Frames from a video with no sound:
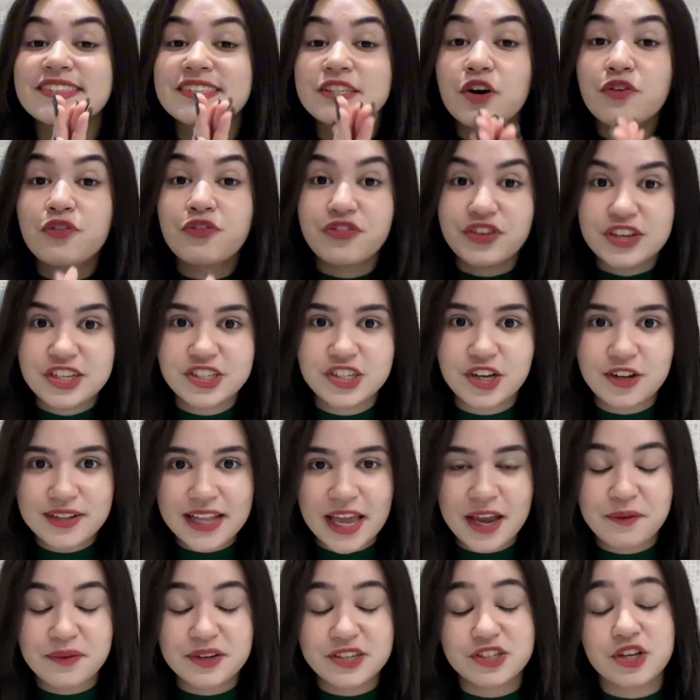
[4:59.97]
the official
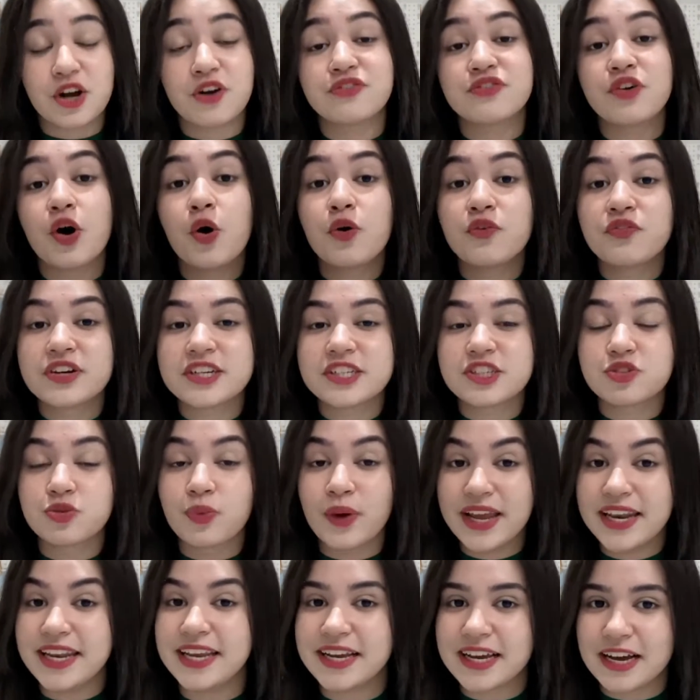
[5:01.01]
language of over
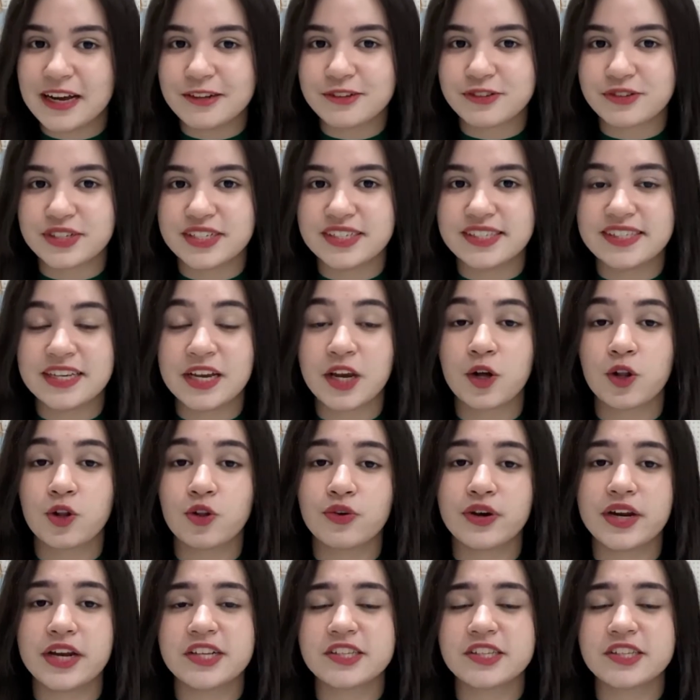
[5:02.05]
20 countries, including